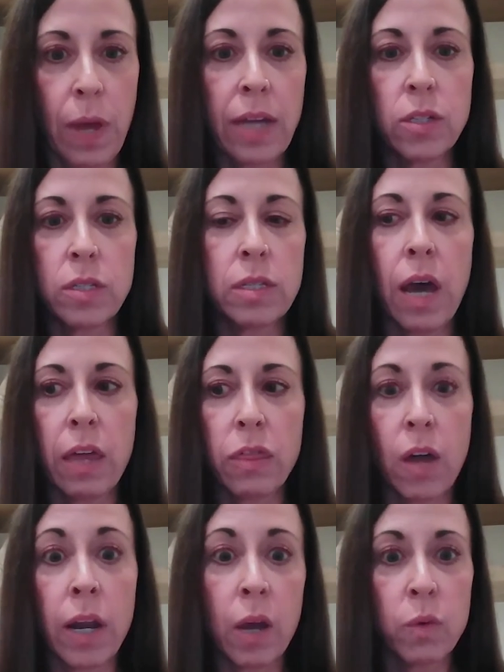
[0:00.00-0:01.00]
I
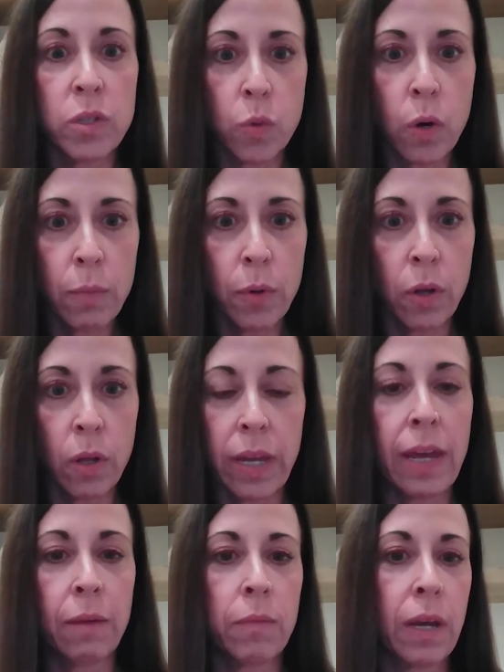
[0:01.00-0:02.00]
thought I was normal,
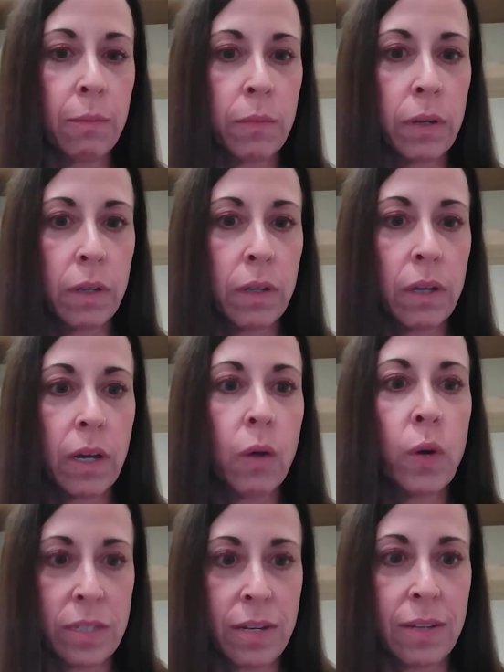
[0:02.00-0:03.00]
and I
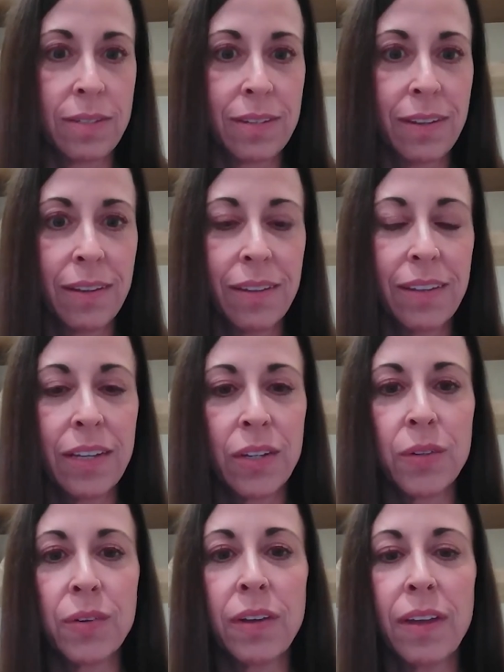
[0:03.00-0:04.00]
wasn't,
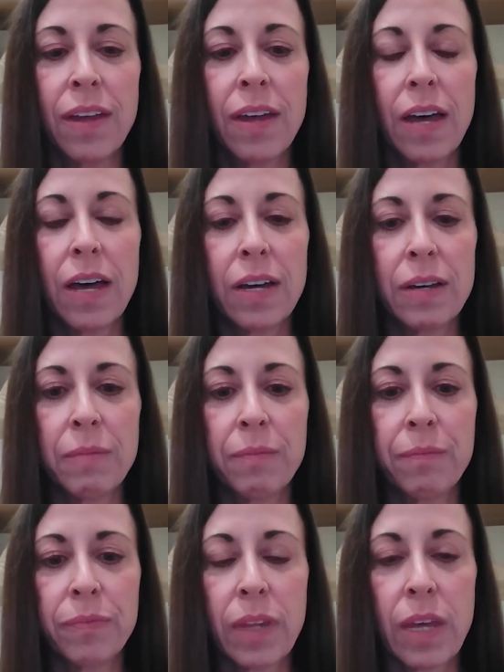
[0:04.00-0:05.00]

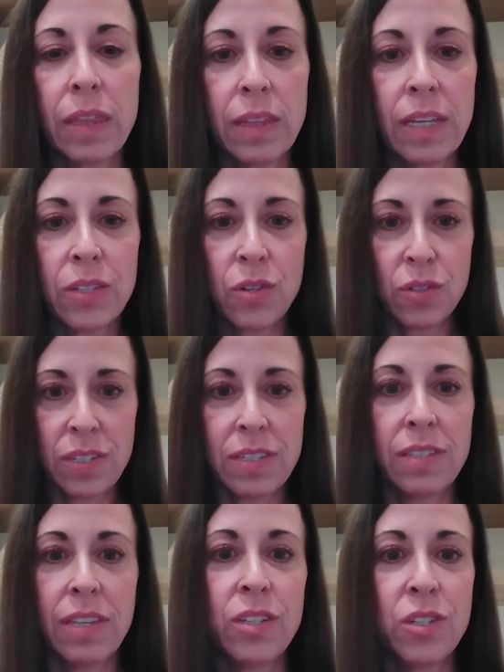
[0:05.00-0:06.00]
and then they
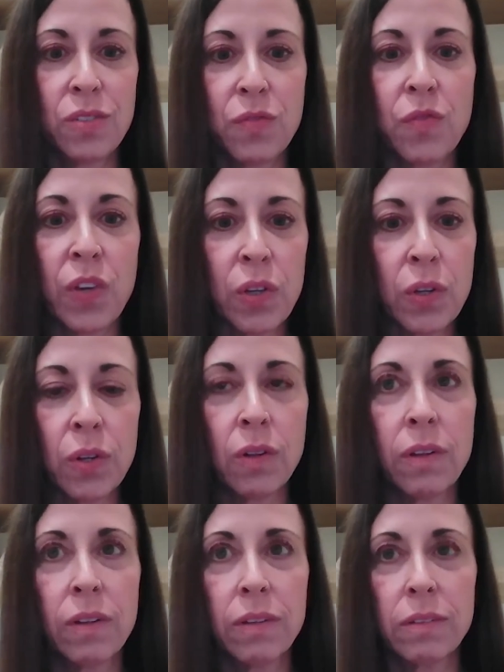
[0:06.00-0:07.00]
just
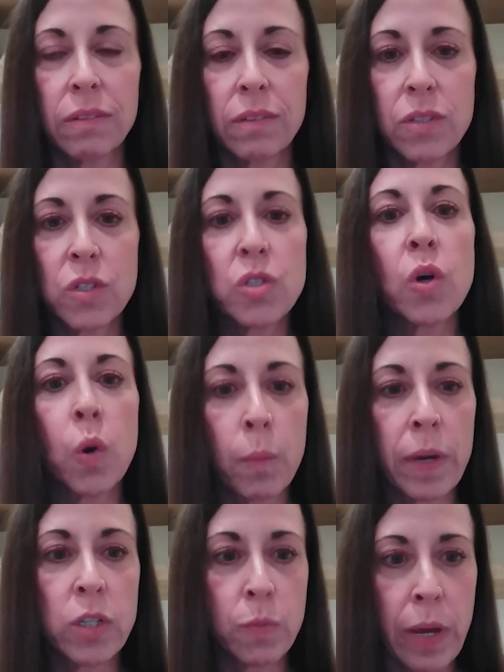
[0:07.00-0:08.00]
feel so
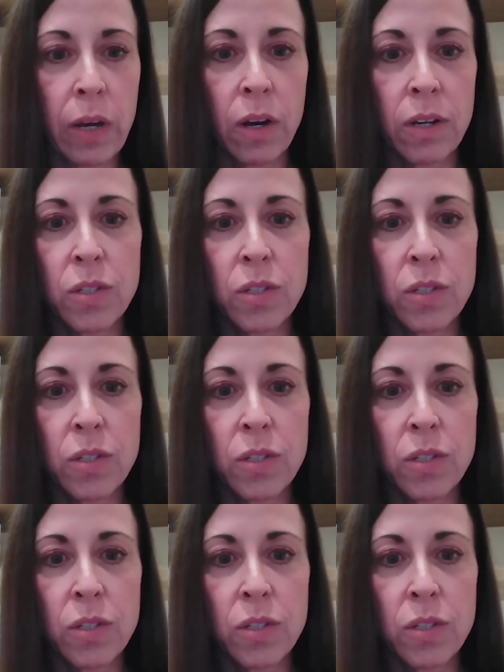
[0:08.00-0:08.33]
much better.